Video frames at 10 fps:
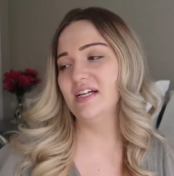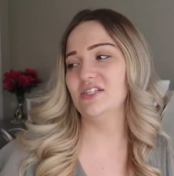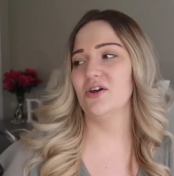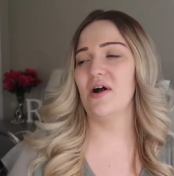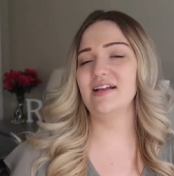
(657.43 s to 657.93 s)

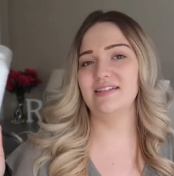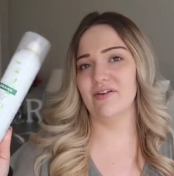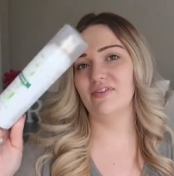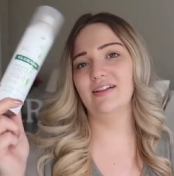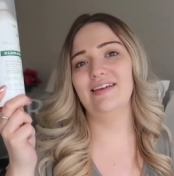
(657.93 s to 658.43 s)
So I
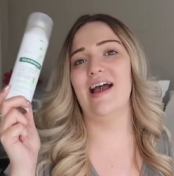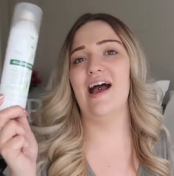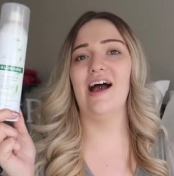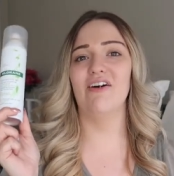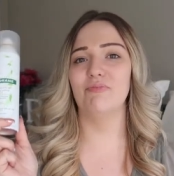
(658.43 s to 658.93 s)
definitely
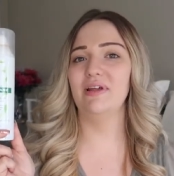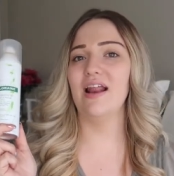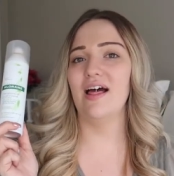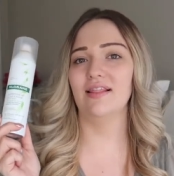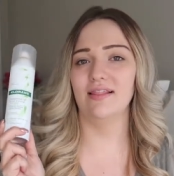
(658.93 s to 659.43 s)
have
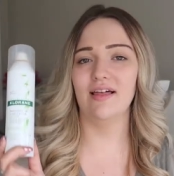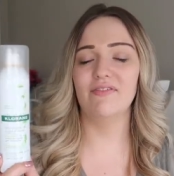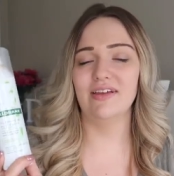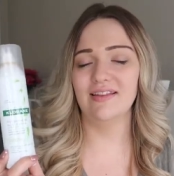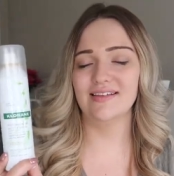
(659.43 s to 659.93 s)
been
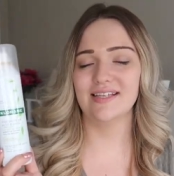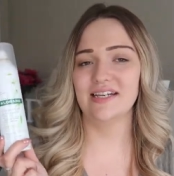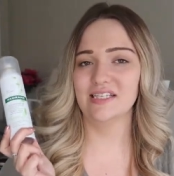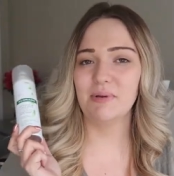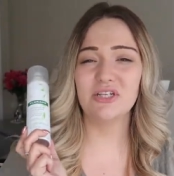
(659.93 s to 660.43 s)
loving this,
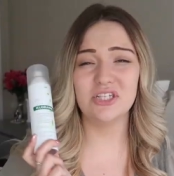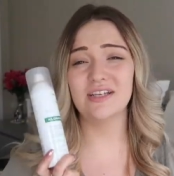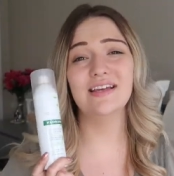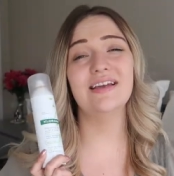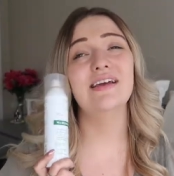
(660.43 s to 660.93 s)
and
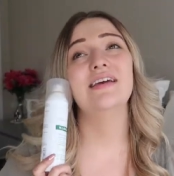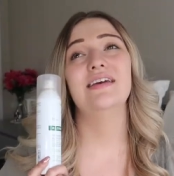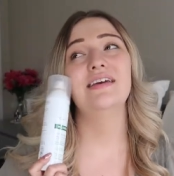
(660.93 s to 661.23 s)
especially